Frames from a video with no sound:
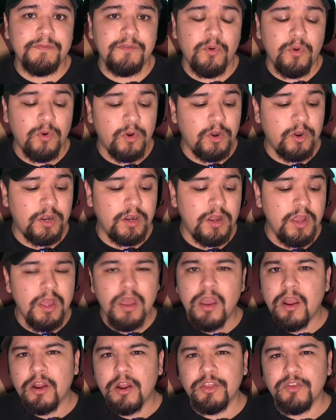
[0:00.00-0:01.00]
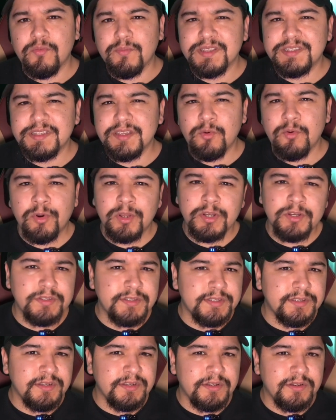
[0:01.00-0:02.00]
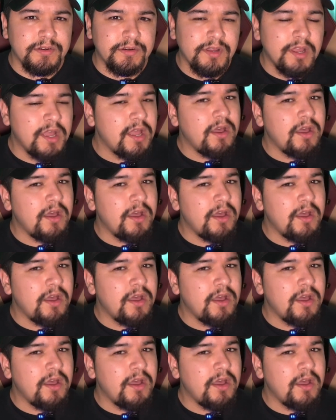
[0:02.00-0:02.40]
or are you missing one or two,